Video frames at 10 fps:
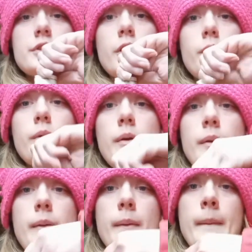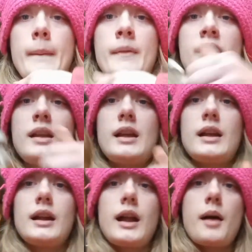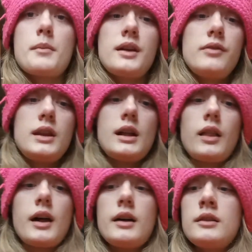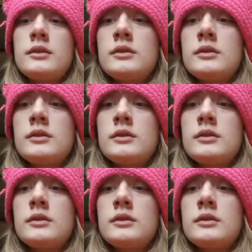So, got my vanilla.